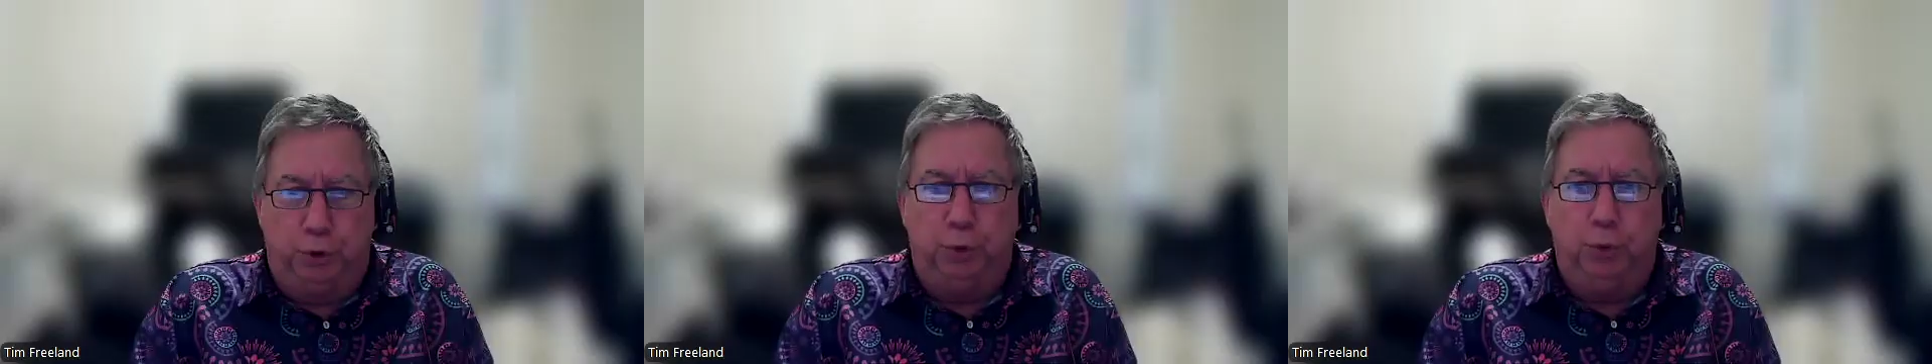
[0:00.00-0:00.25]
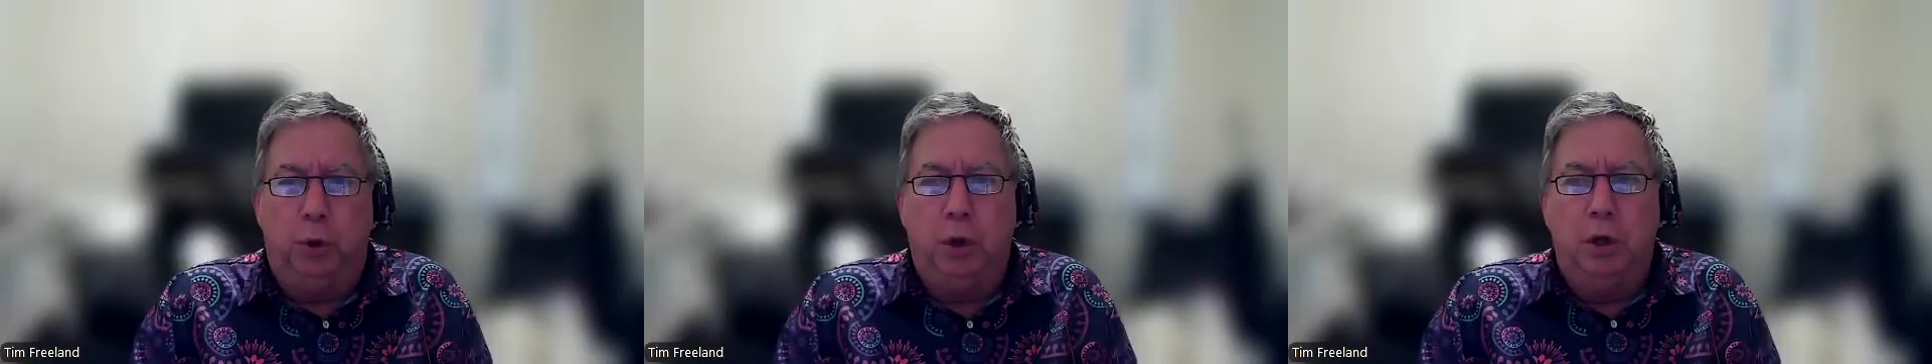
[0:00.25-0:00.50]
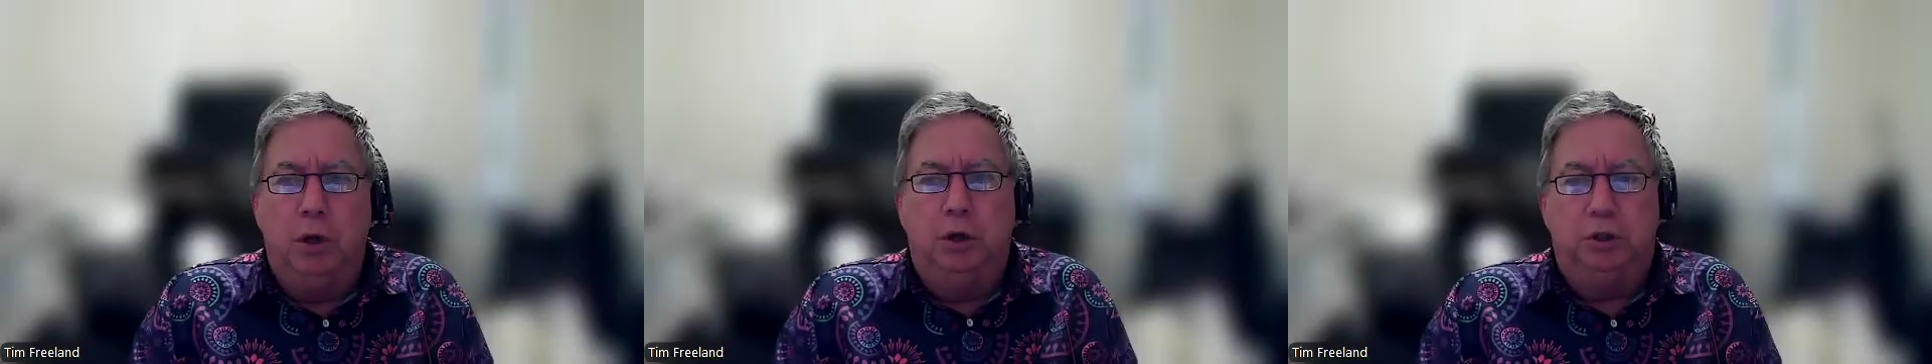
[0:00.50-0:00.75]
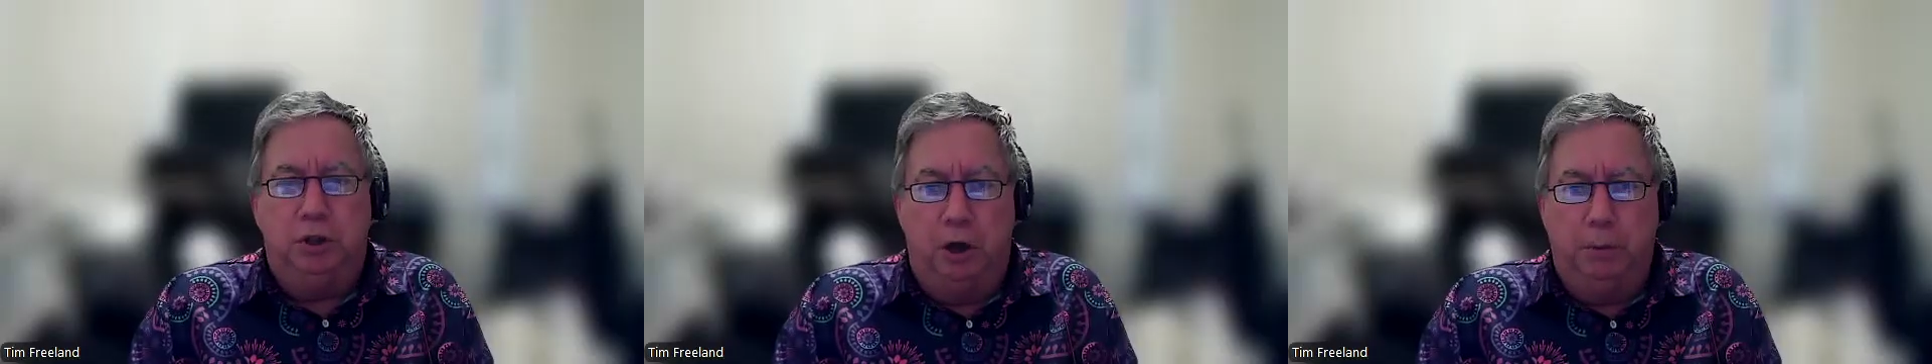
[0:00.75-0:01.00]
II.
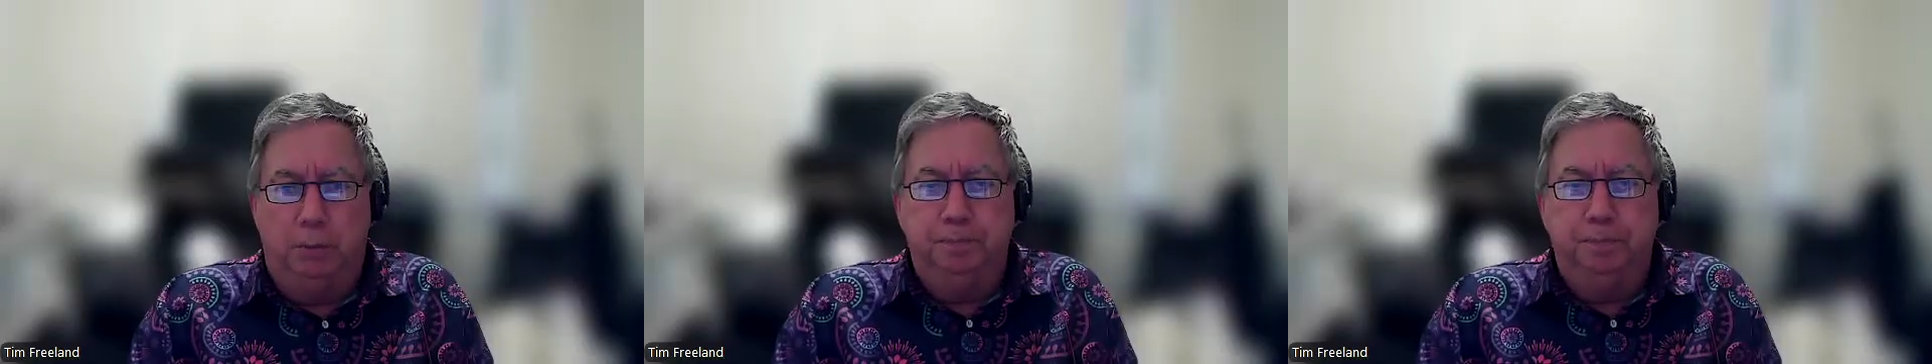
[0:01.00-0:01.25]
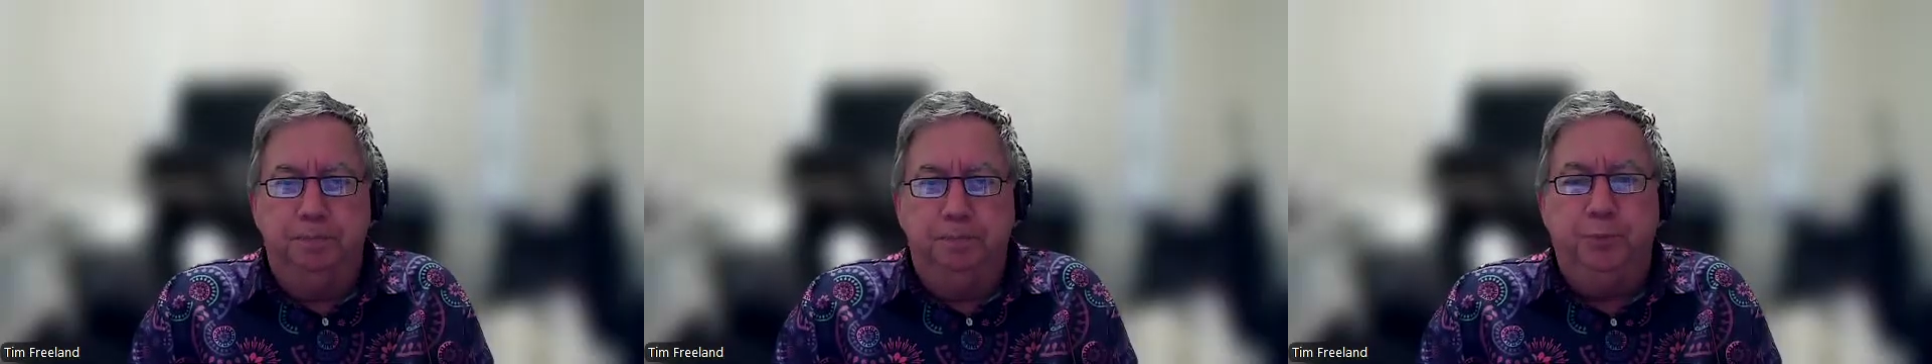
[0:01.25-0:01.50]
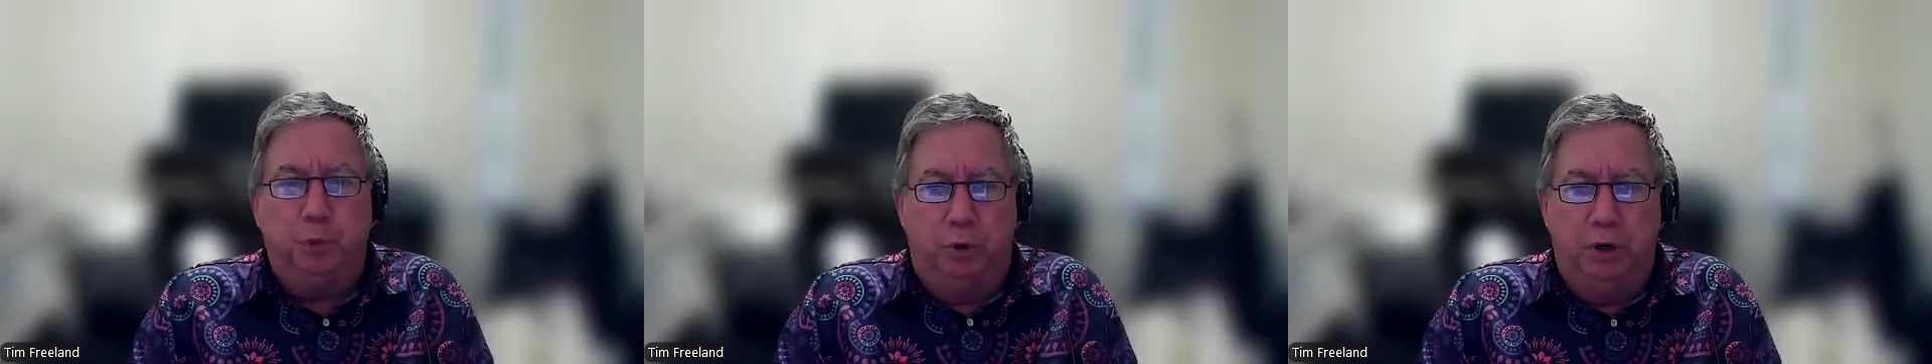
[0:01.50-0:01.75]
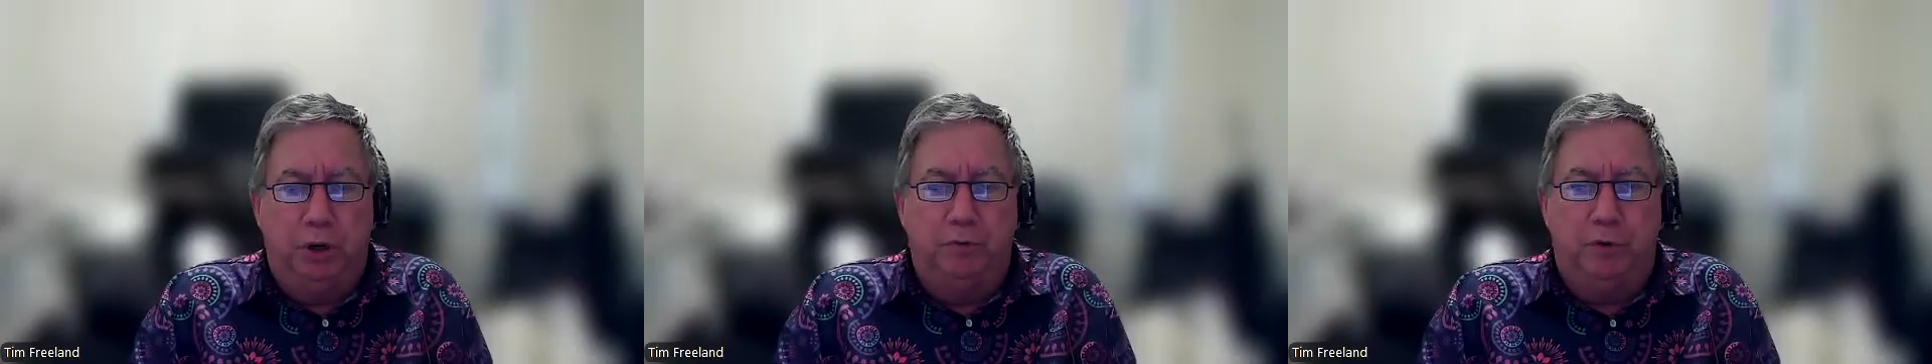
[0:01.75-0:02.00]
Some
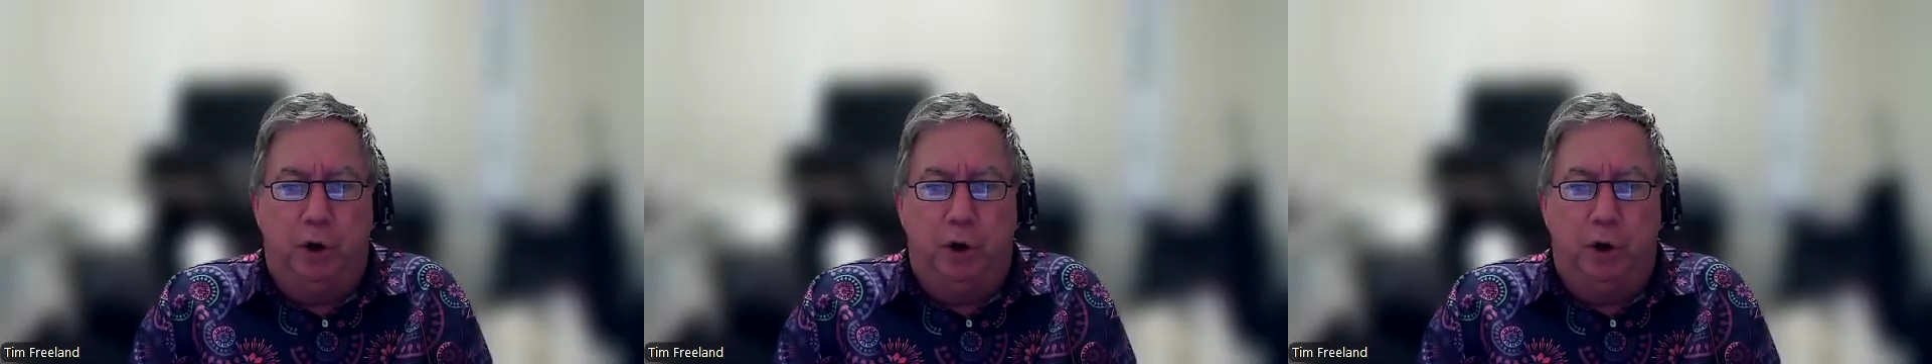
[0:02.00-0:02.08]
were